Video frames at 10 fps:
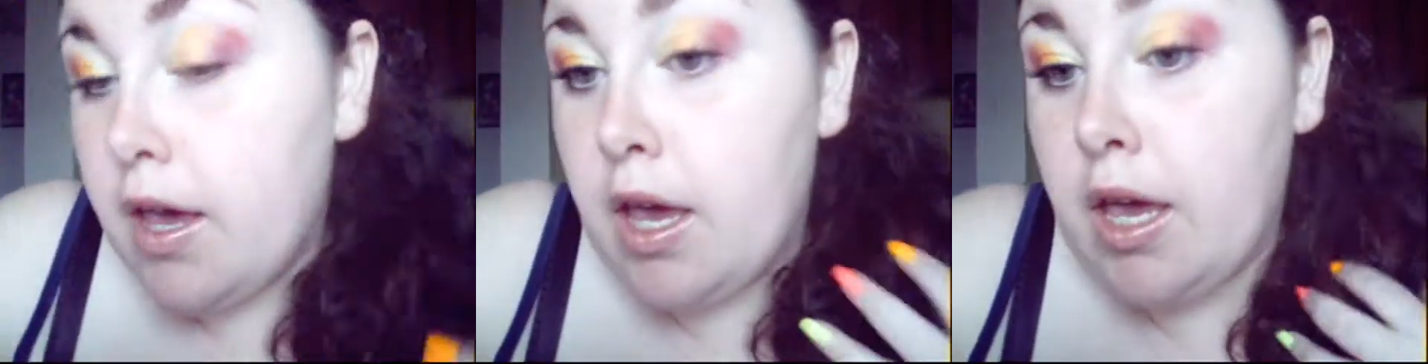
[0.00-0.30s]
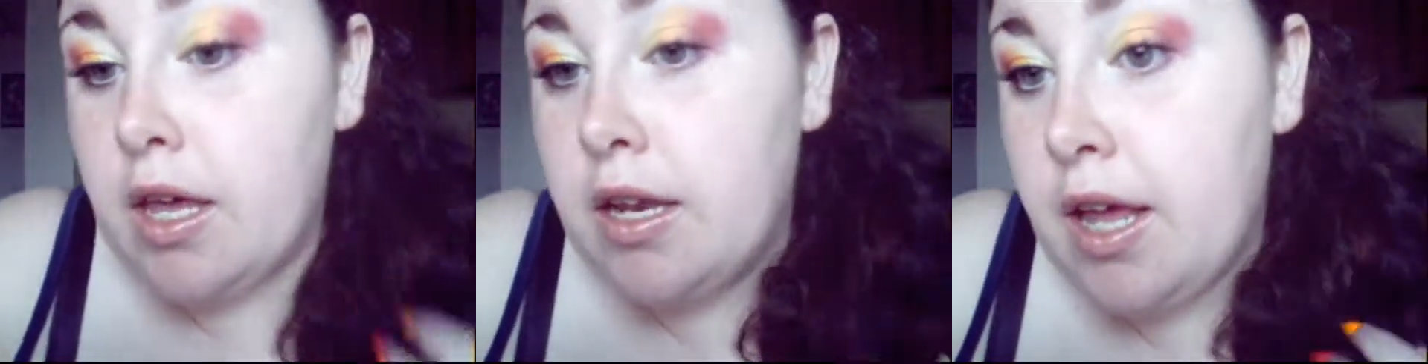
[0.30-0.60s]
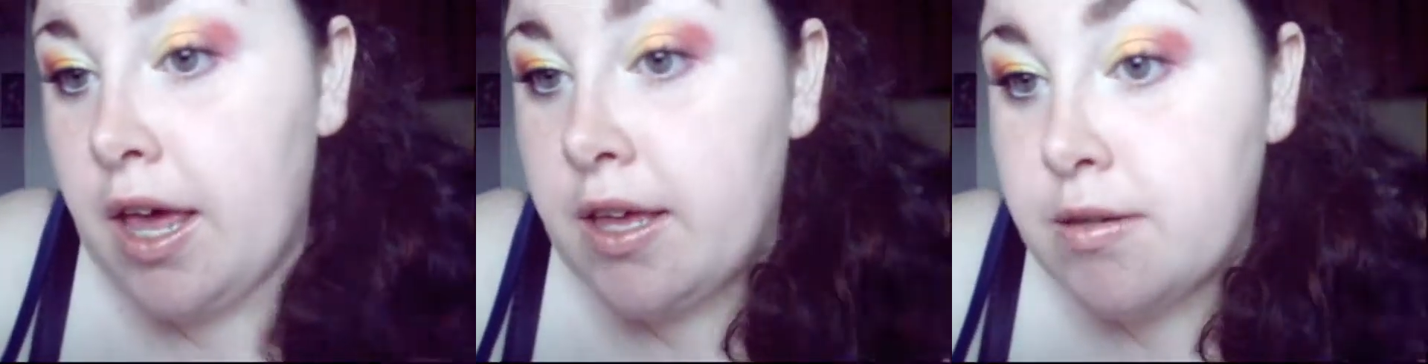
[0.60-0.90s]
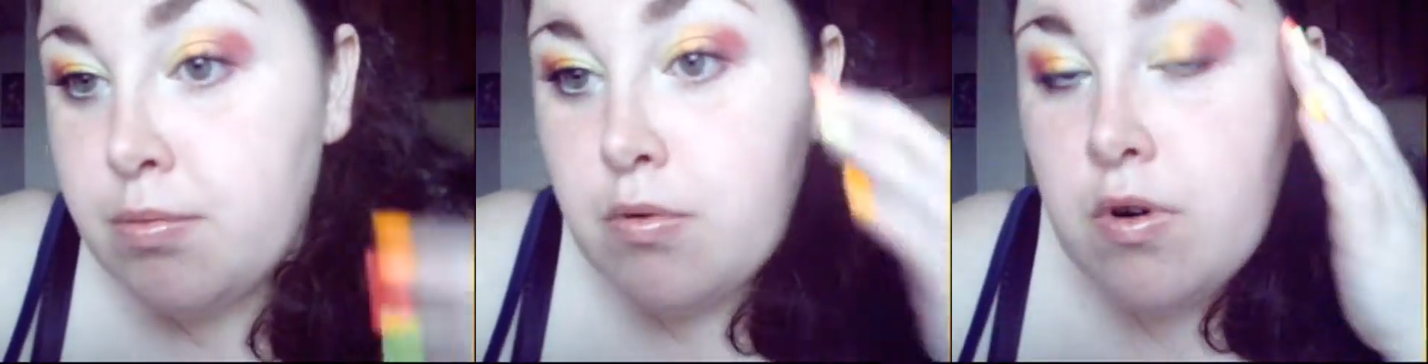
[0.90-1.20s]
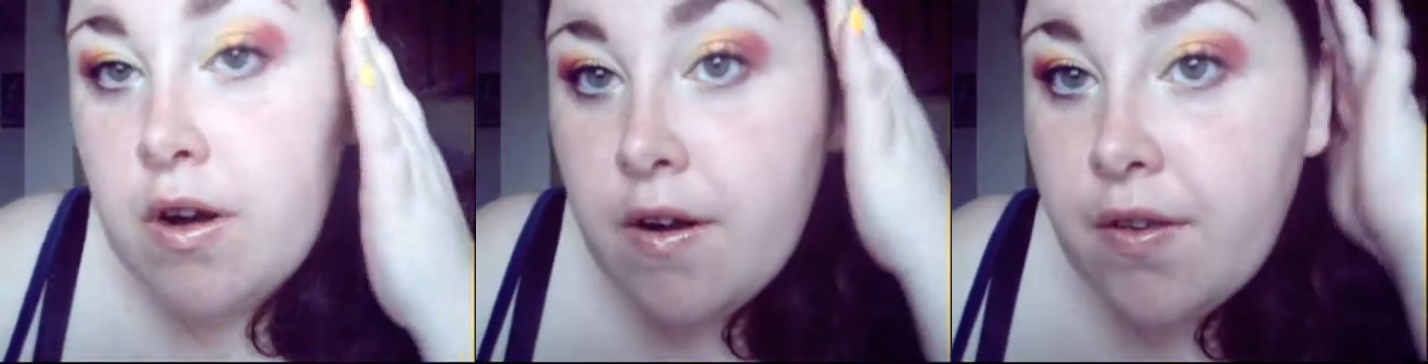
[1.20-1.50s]
And as
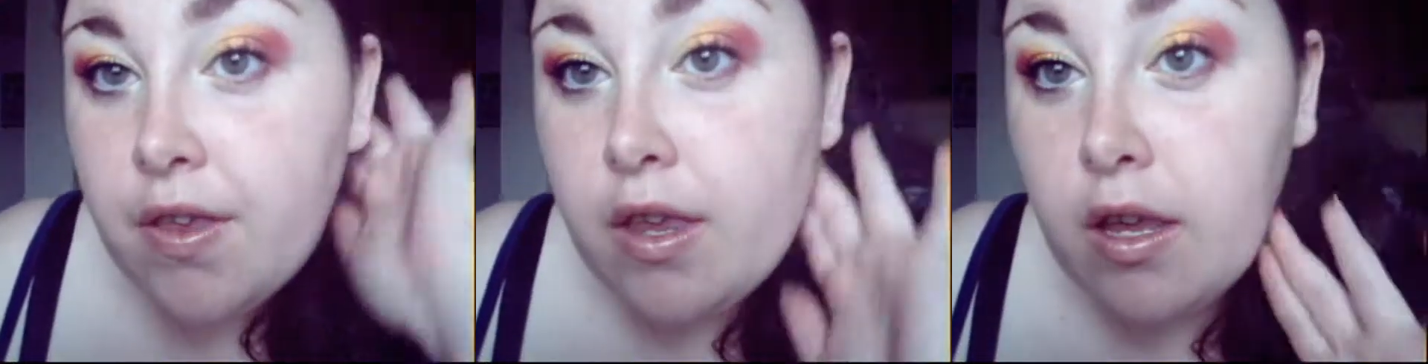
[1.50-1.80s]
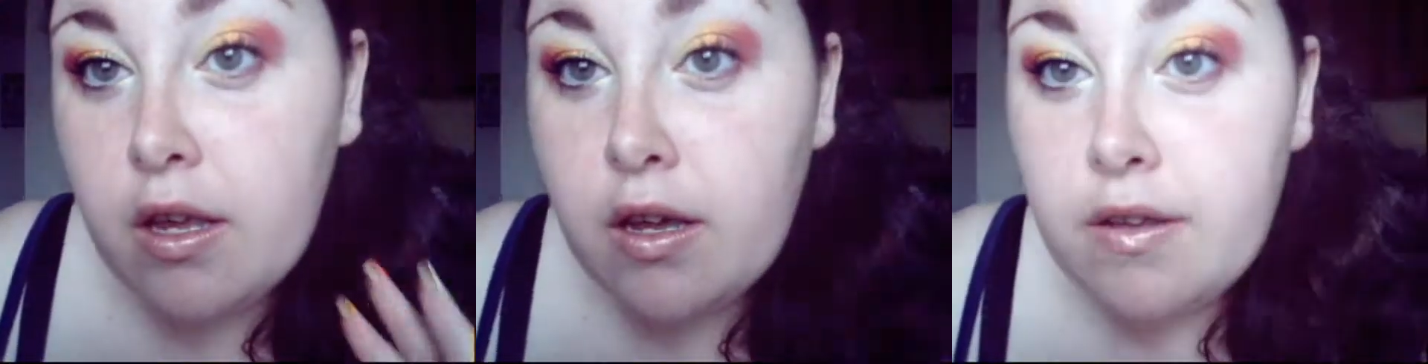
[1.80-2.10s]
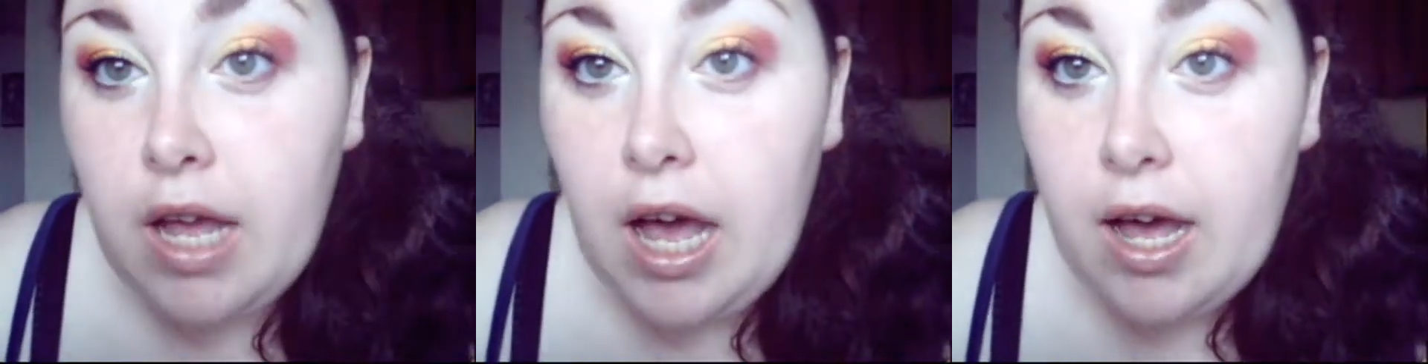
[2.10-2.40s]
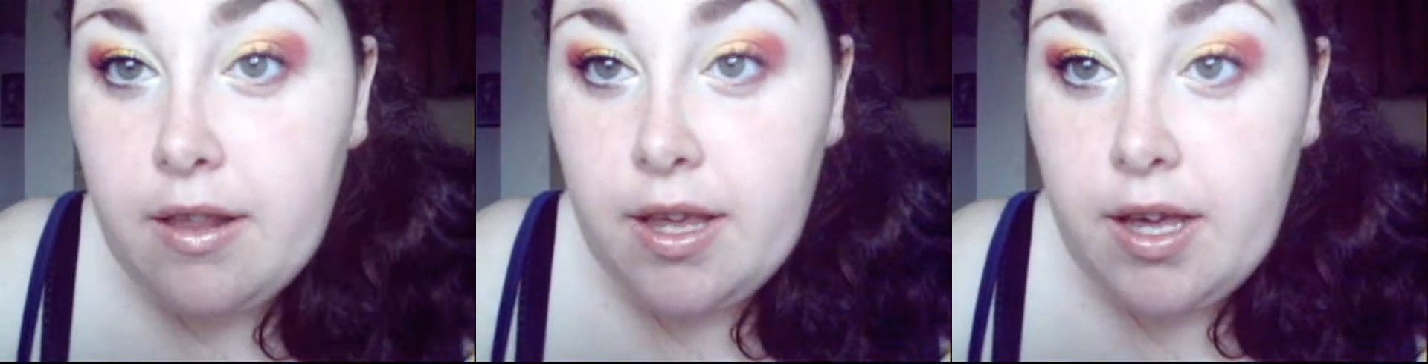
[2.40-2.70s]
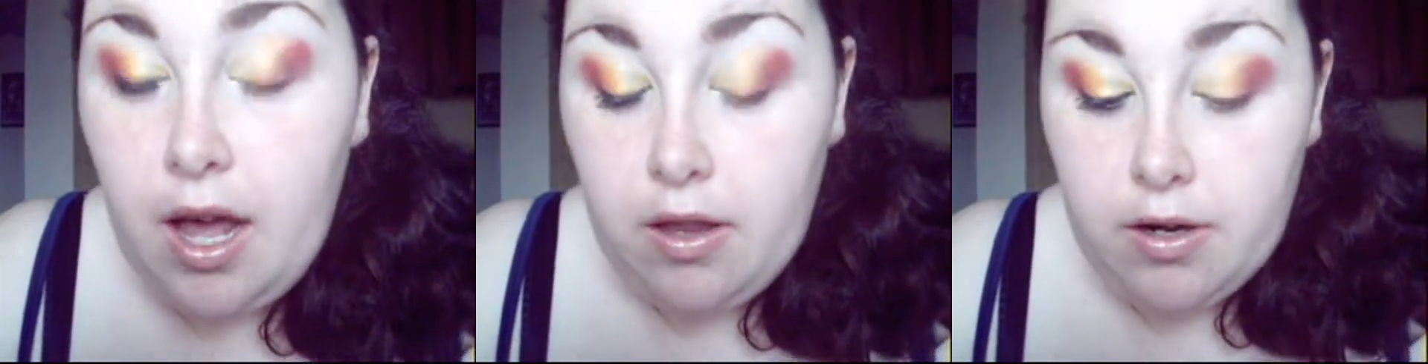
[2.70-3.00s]
for the
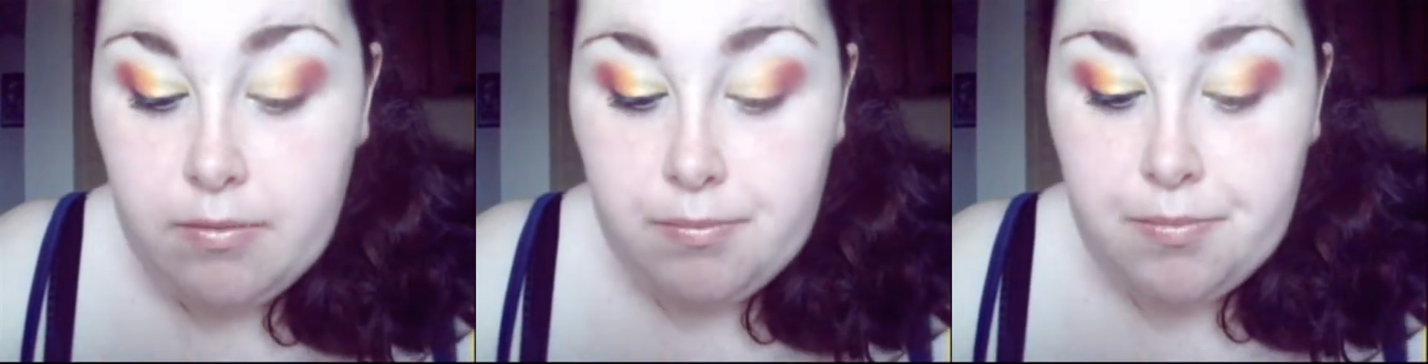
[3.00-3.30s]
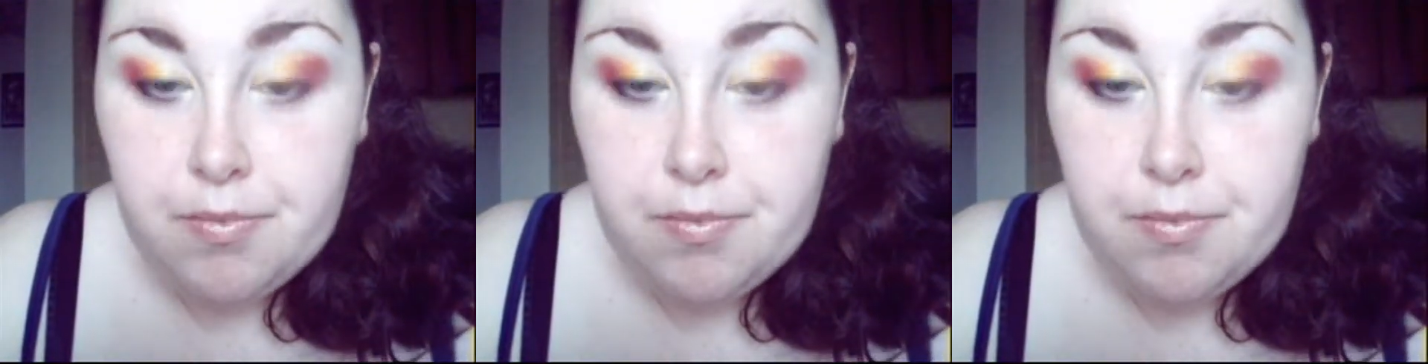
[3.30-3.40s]
highlight color,